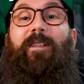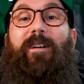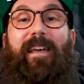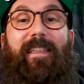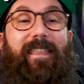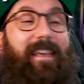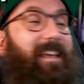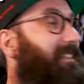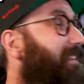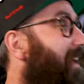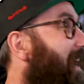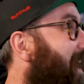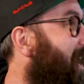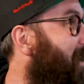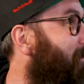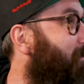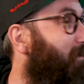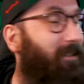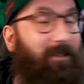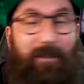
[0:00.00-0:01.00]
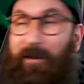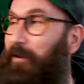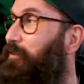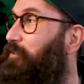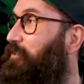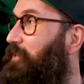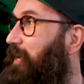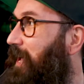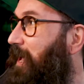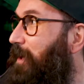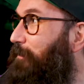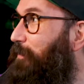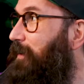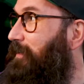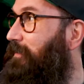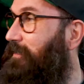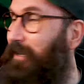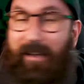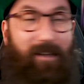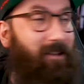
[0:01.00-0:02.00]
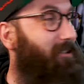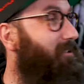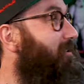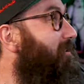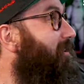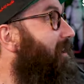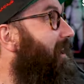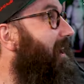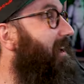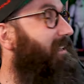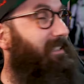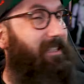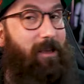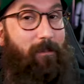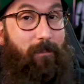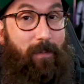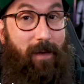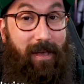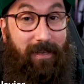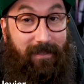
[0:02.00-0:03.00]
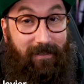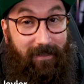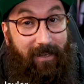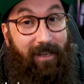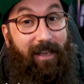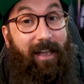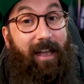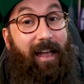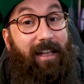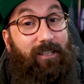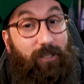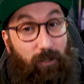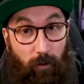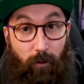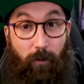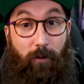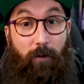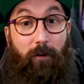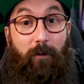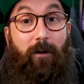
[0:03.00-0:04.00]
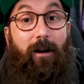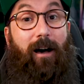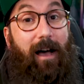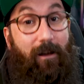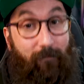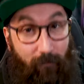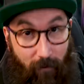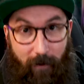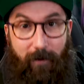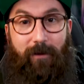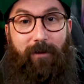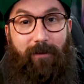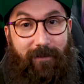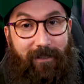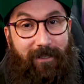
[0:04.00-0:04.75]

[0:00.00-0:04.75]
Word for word: look at these absolute champions. You guys are the best. It's true, I've Googled